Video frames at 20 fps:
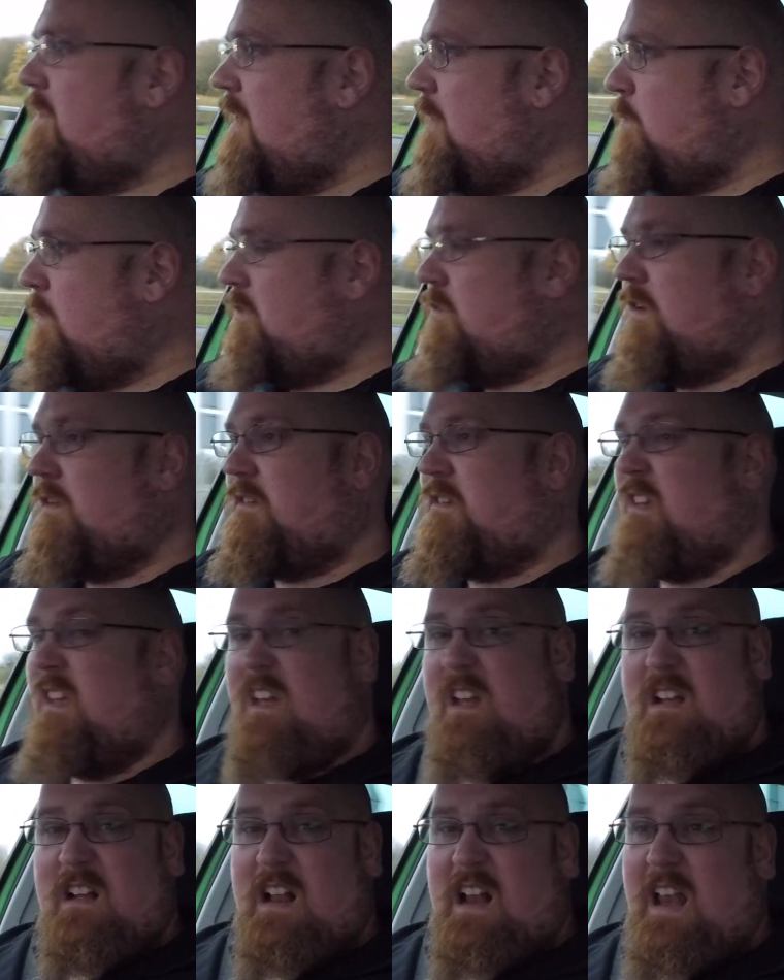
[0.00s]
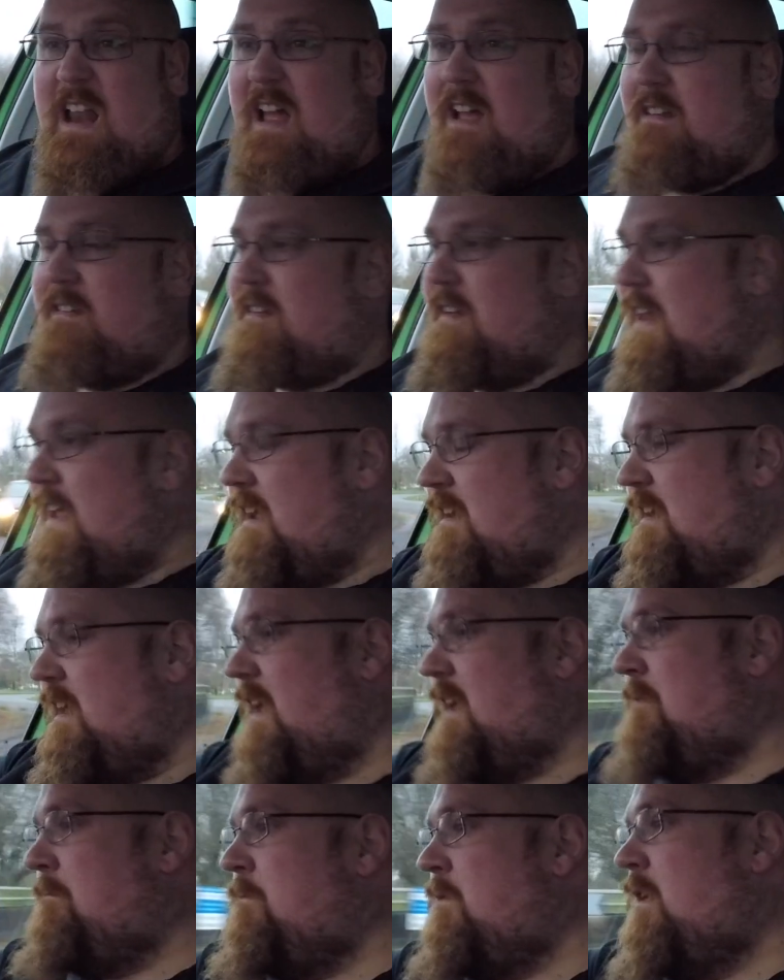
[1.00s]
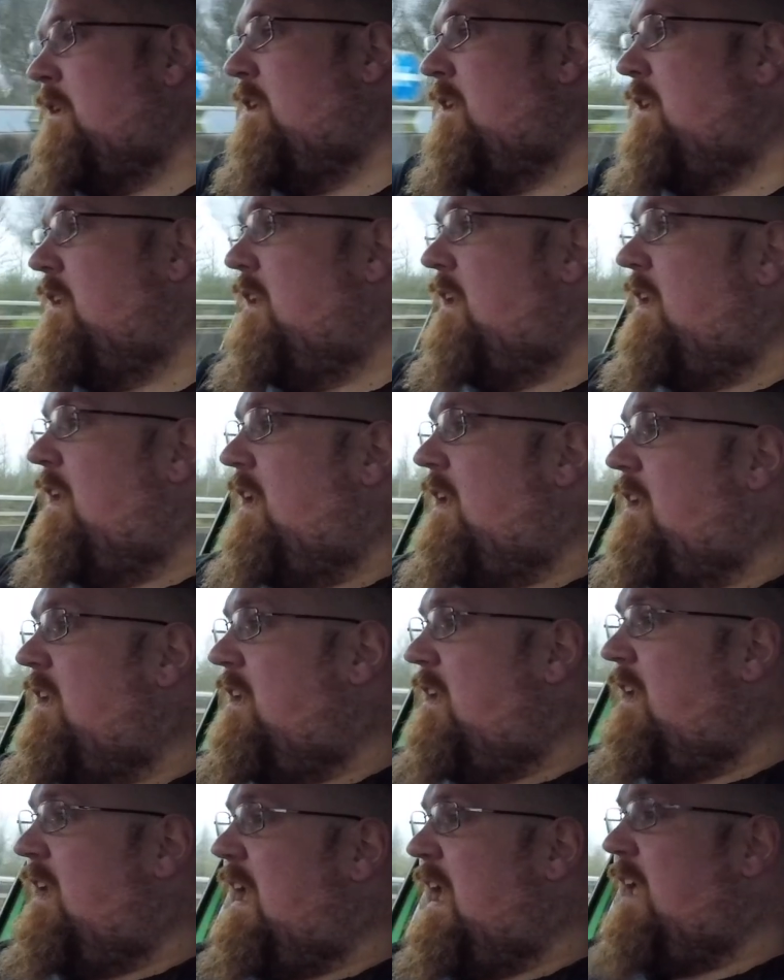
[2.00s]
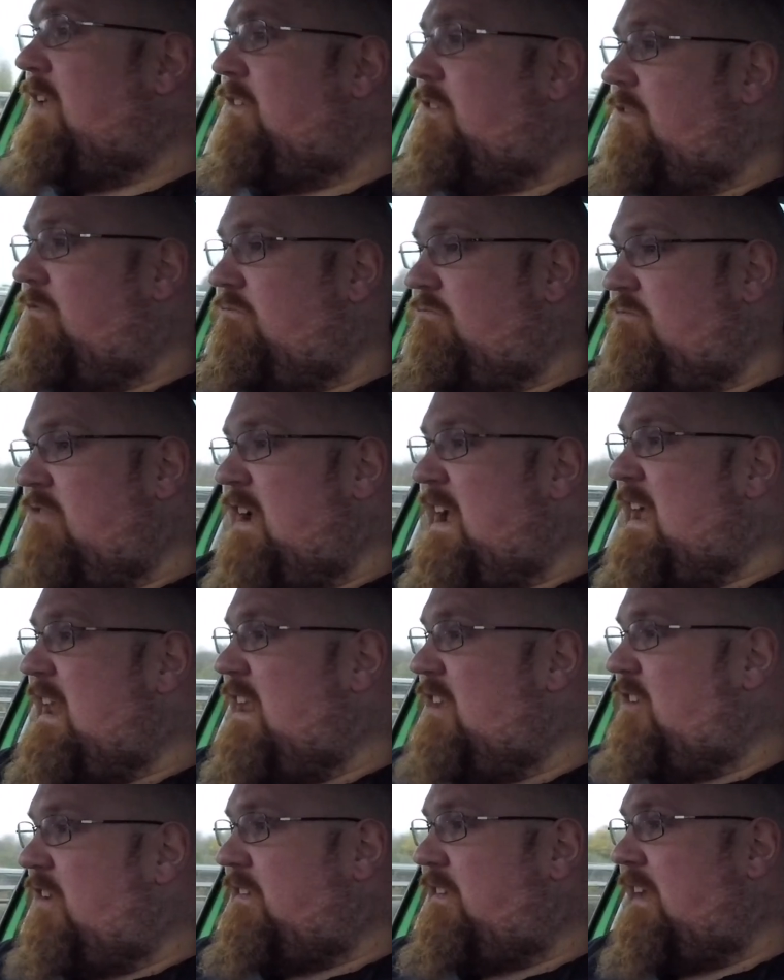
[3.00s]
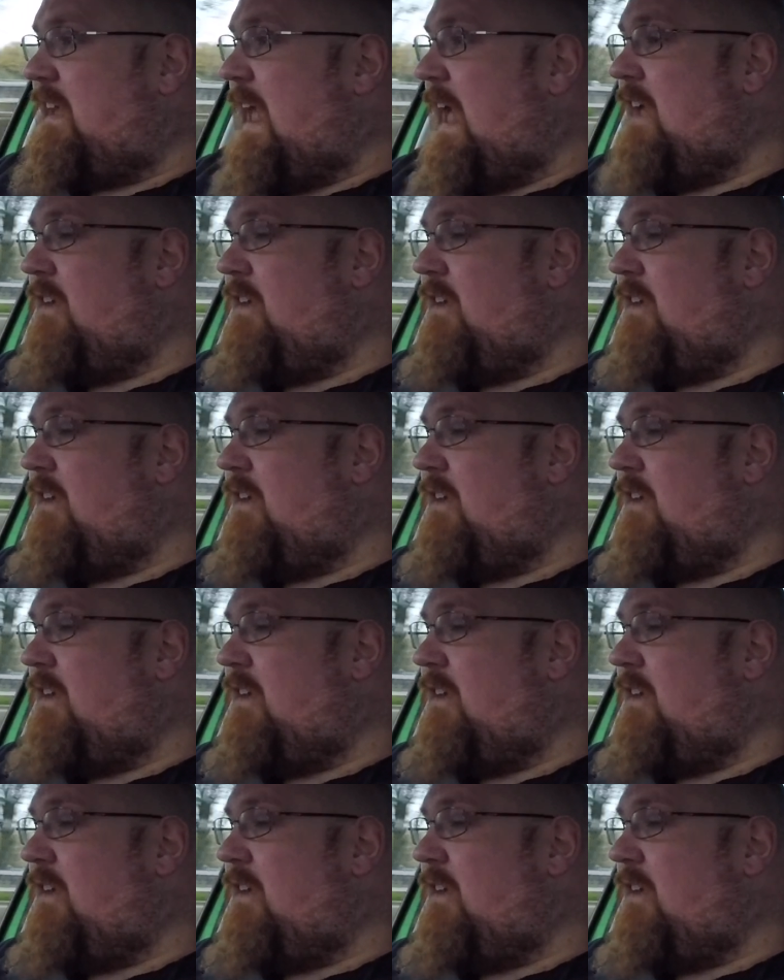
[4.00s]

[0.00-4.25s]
which is class leading. It's really just a case